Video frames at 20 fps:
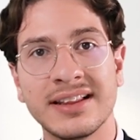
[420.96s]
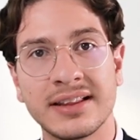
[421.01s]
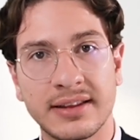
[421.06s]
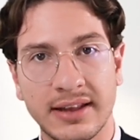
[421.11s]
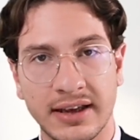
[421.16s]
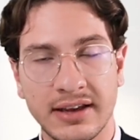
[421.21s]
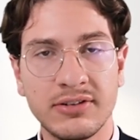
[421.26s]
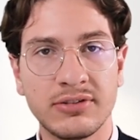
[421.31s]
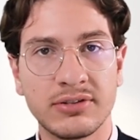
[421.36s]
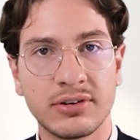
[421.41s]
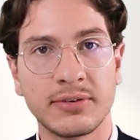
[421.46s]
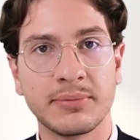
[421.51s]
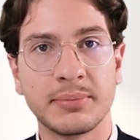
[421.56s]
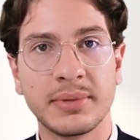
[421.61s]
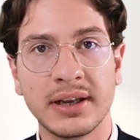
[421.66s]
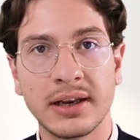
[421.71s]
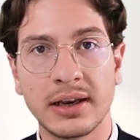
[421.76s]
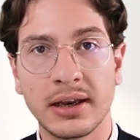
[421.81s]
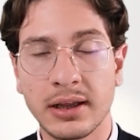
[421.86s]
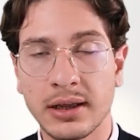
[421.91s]
intention of
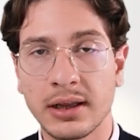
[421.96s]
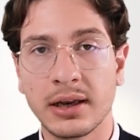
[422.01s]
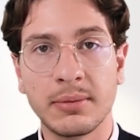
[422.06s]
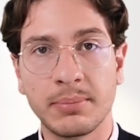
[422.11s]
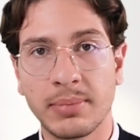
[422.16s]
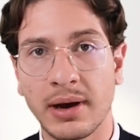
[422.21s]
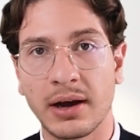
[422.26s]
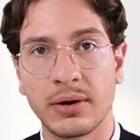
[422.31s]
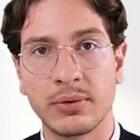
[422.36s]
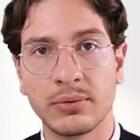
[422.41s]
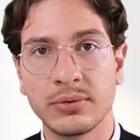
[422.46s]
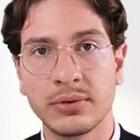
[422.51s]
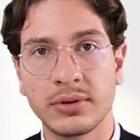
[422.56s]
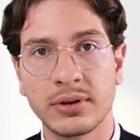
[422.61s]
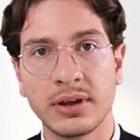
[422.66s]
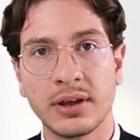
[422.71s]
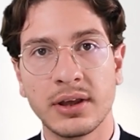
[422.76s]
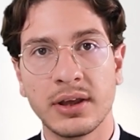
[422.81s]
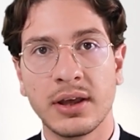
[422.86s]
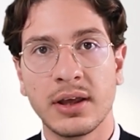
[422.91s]
being legally bound,
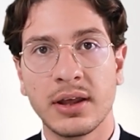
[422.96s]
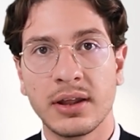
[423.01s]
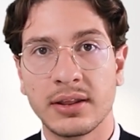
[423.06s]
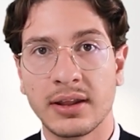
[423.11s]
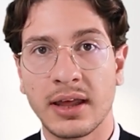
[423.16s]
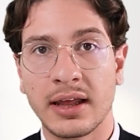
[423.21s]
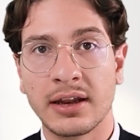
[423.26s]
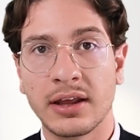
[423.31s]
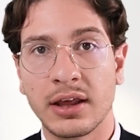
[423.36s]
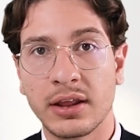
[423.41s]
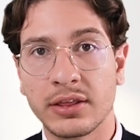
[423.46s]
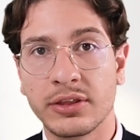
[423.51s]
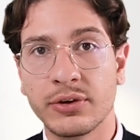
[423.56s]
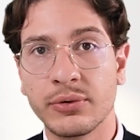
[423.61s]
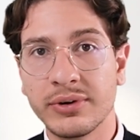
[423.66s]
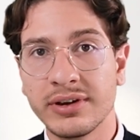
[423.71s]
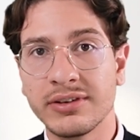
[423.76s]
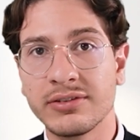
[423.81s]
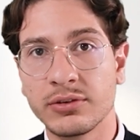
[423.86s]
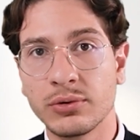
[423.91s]
then
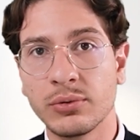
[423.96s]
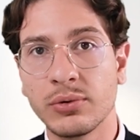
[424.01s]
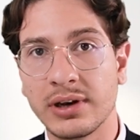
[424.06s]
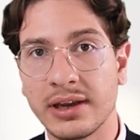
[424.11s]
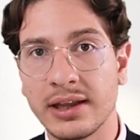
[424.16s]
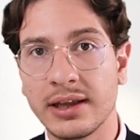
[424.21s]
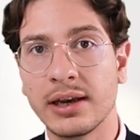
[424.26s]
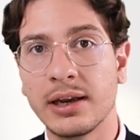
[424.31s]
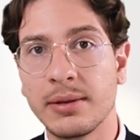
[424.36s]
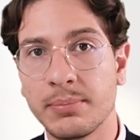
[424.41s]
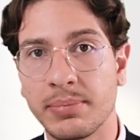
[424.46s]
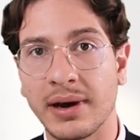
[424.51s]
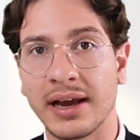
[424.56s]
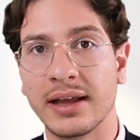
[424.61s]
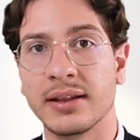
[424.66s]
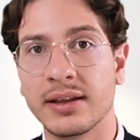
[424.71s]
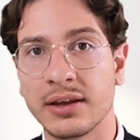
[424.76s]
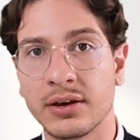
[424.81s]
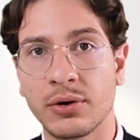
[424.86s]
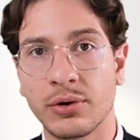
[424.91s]
there is no legally
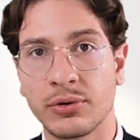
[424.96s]
binding